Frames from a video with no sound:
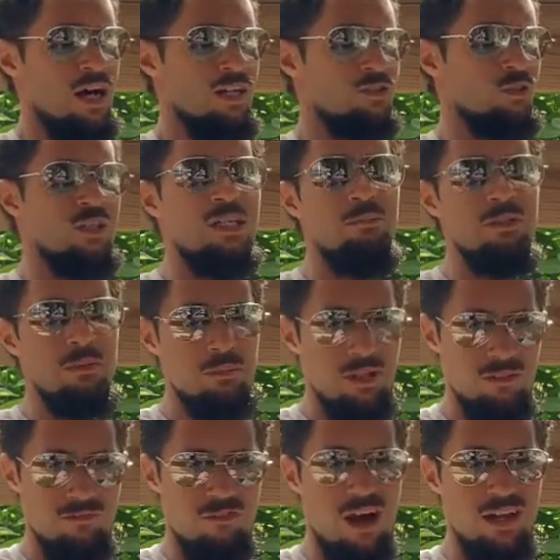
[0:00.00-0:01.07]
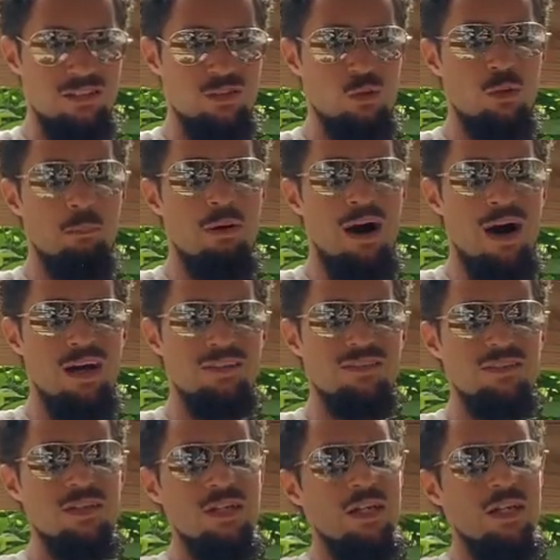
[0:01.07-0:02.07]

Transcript: So keeping them confined to a pot